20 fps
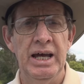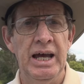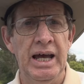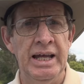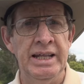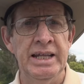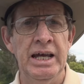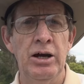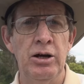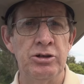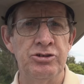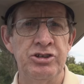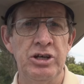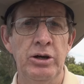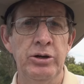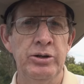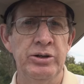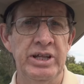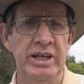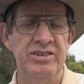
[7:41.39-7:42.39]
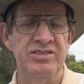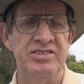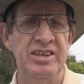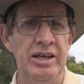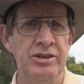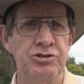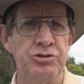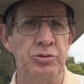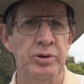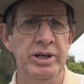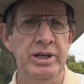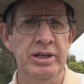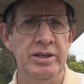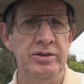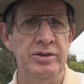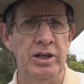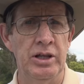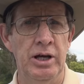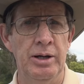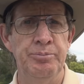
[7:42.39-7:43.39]
And now I'll show you an accessory
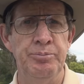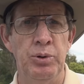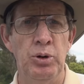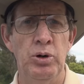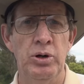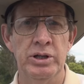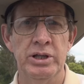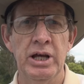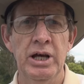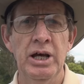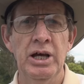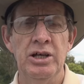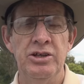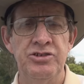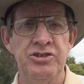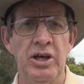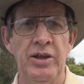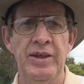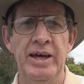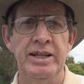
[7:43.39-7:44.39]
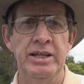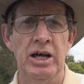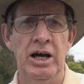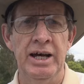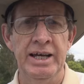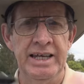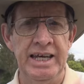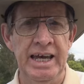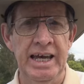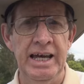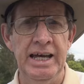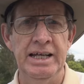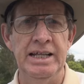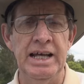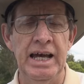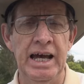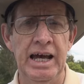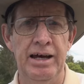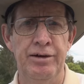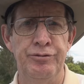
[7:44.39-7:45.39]
that I bought so that I can
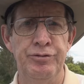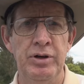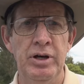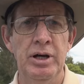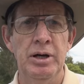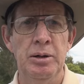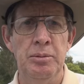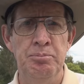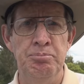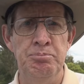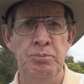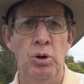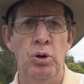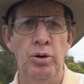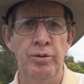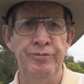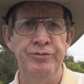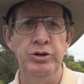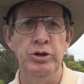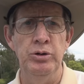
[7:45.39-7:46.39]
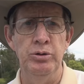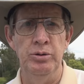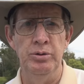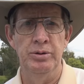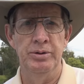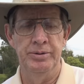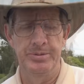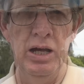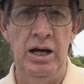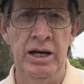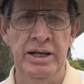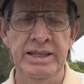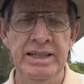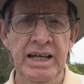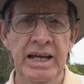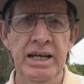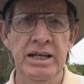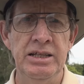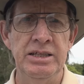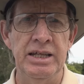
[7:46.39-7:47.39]
have more view. I
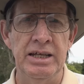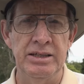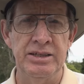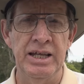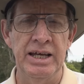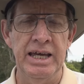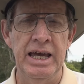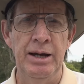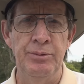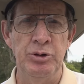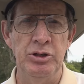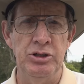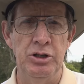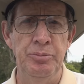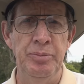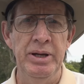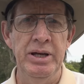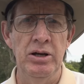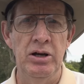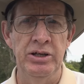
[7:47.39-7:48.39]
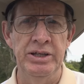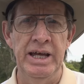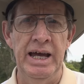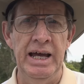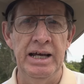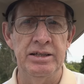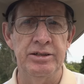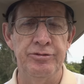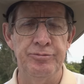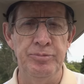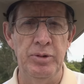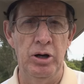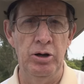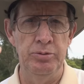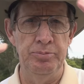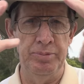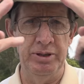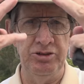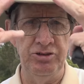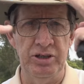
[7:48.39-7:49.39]
need the camera to be on active mode,
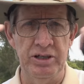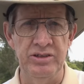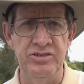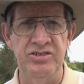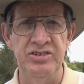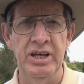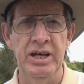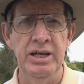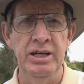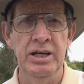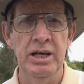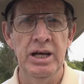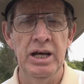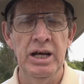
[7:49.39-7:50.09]
but you can see